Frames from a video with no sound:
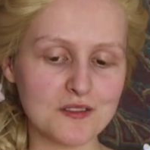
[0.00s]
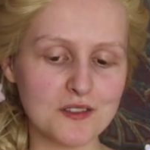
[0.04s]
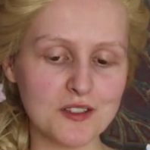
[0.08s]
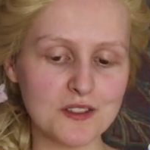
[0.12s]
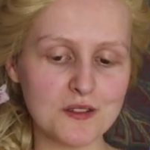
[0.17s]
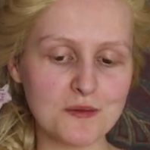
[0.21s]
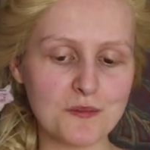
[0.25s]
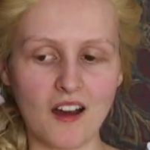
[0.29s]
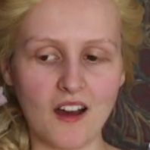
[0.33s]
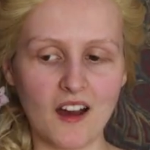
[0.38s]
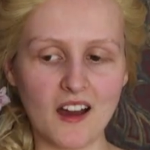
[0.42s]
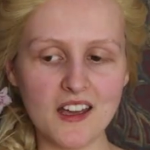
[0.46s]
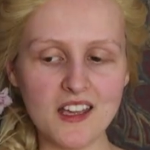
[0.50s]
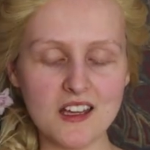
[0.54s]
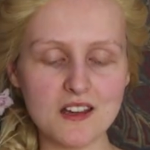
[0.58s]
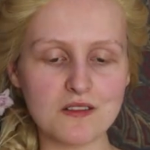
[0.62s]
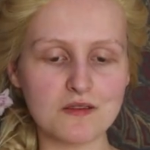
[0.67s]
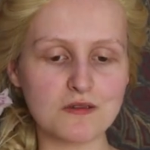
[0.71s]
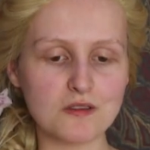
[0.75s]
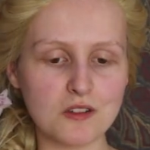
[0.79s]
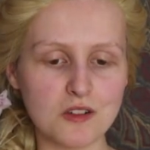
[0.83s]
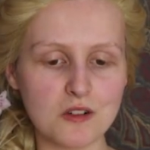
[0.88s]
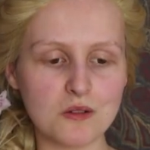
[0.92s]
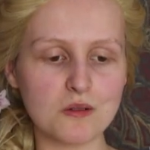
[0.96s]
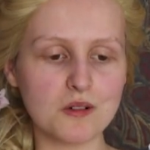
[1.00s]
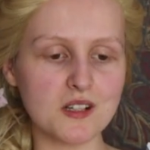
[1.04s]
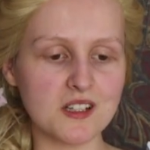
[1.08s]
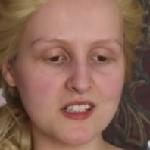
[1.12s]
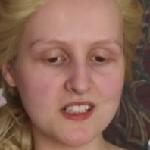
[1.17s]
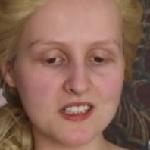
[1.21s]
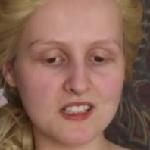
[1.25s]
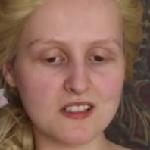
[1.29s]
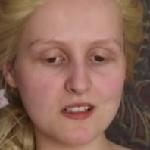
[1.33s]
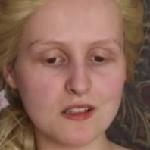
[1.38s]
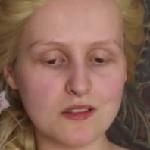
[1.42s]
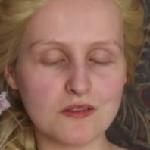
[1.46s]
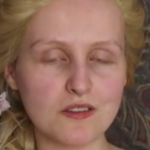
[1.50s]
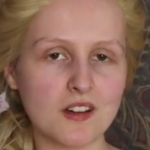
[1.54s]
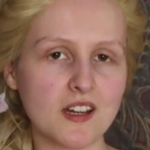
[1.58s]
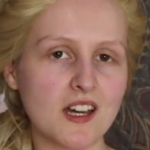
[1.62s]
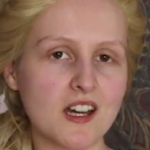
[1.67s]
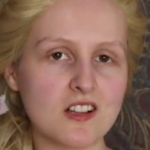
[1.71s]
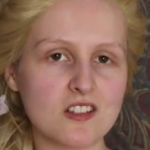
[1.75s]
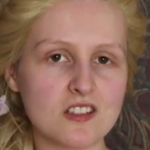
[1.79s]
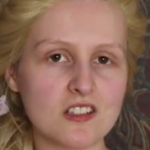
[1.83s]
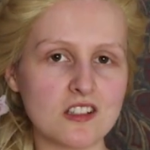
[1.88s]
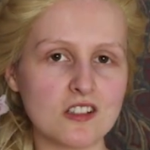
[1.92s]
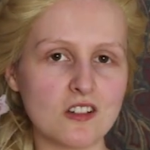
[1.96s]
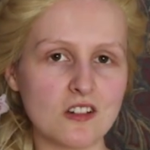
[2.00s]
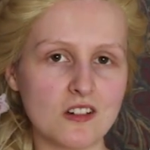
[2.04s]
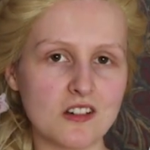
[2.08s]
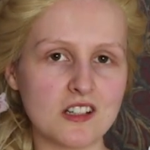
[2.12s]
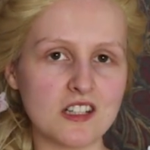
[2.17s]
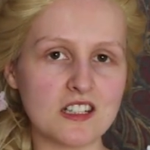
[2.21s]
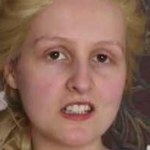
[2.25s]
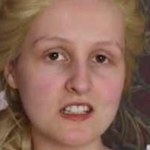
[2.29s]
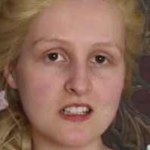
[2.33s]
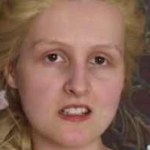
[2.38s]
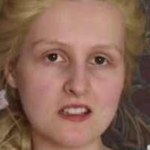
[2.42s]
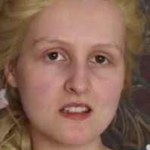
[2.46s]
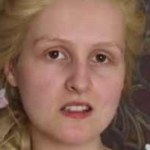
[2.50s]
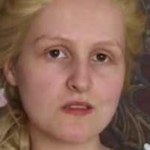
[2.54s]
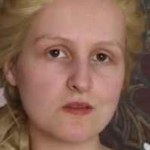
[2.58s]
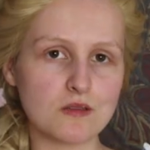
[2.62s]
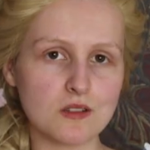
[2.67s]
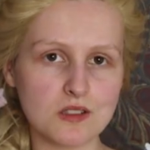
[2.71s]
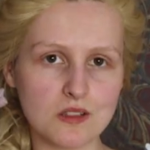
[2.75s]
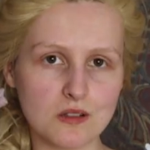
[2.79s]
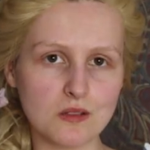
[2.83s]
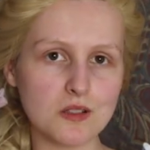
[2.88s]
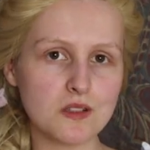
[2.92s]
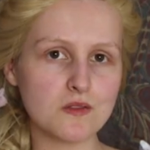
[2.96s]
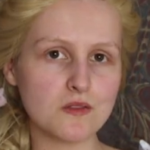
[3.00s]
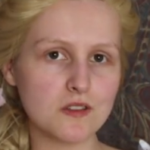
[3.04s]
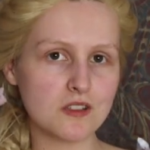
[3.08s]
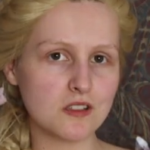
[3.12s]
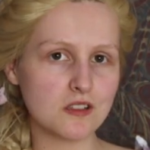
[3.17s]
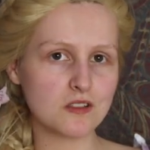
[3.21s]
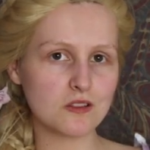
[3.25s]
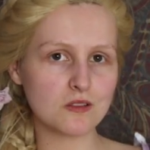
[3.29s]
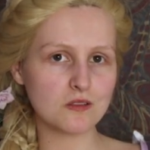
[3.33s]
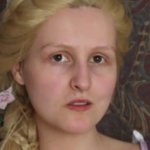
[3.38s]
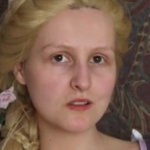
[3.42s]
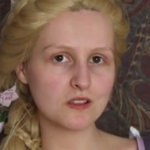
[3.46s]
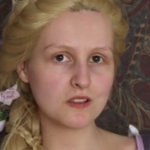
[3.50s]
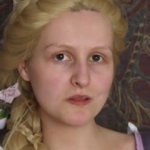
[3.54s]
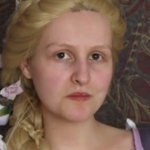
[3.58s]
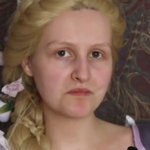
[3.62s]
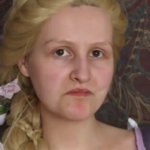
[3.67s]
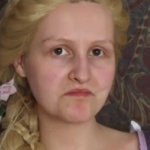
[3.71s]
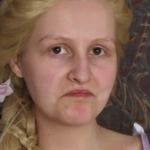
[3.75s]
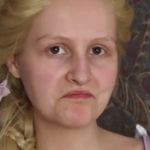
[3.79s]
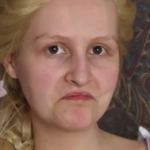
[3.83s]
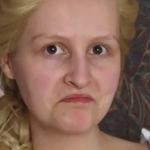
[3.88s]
with you, I have no idea if I actually got any decent results footage or not.